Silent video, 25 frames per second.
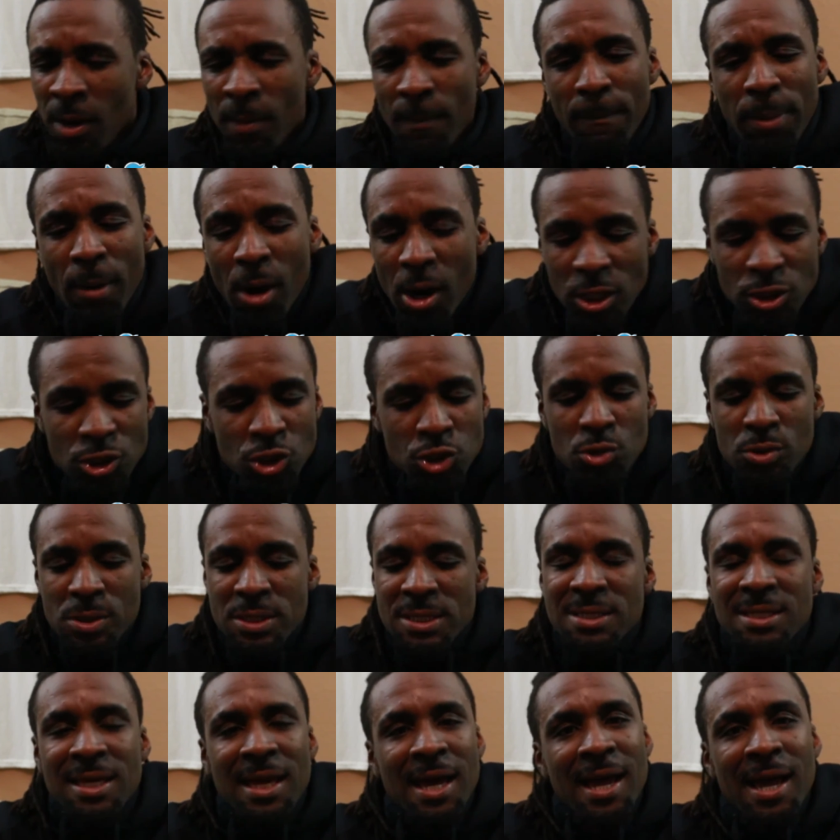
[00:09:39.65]
Bar
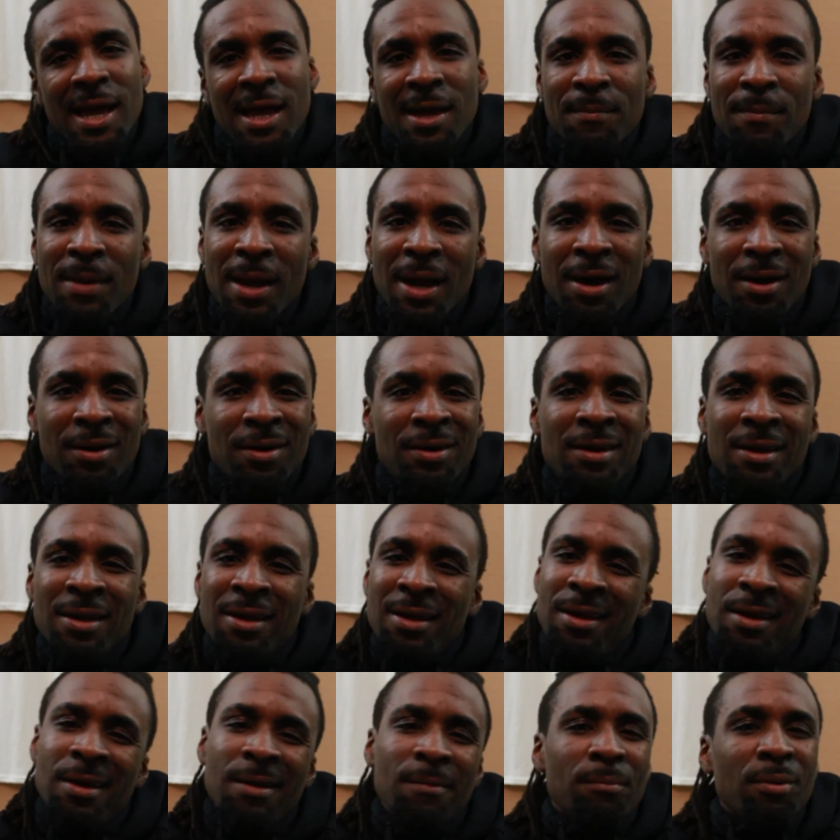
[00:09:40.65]
juices came out
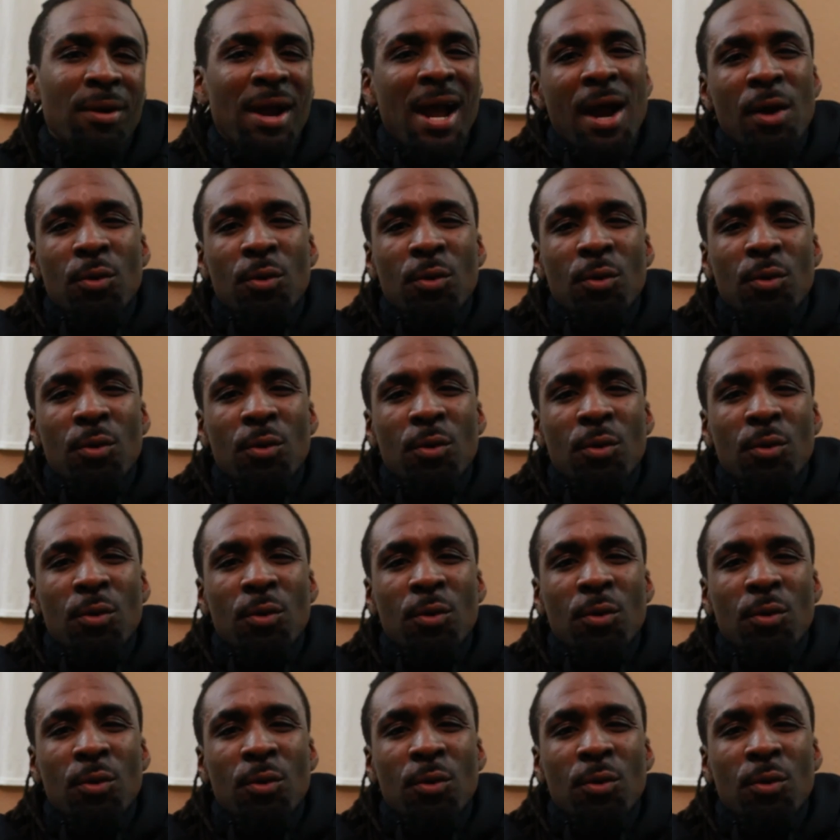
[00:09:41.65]
Bro,